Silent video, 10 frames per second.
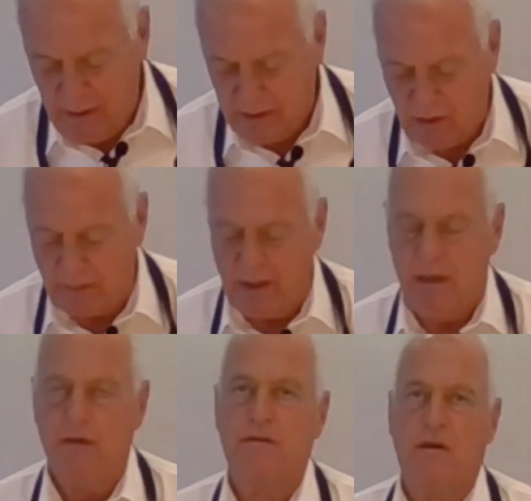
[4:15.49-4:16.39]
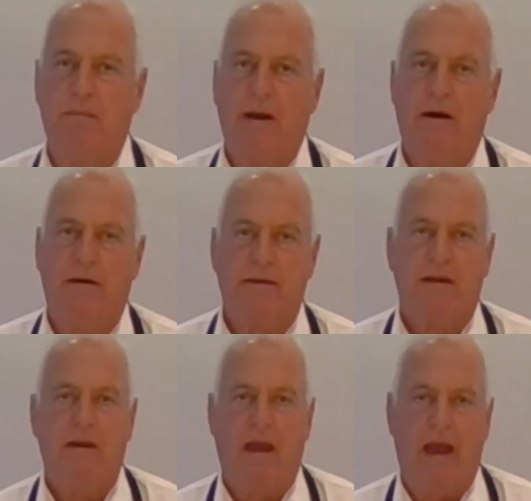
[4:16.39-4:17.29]
So I'm going to use about
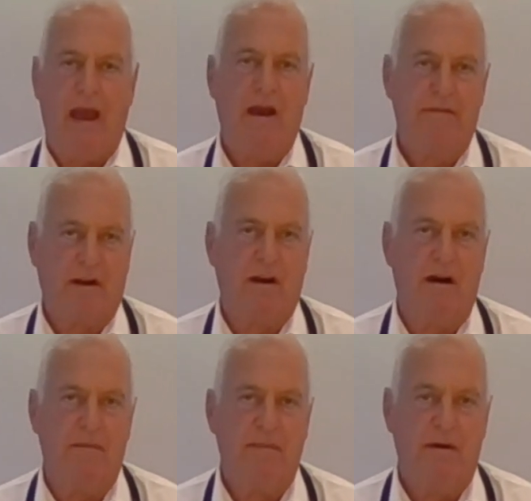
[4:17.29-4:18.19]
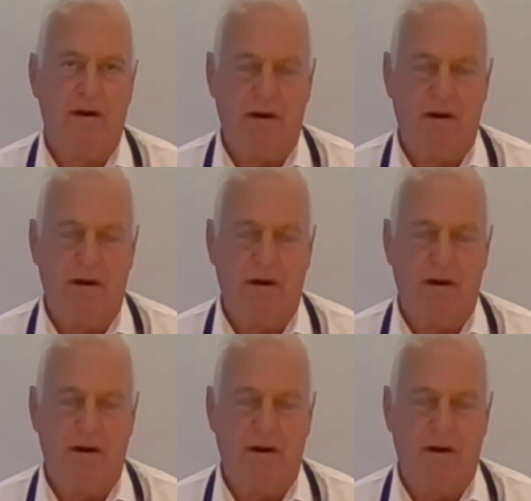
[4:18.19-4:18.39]
1/2 cup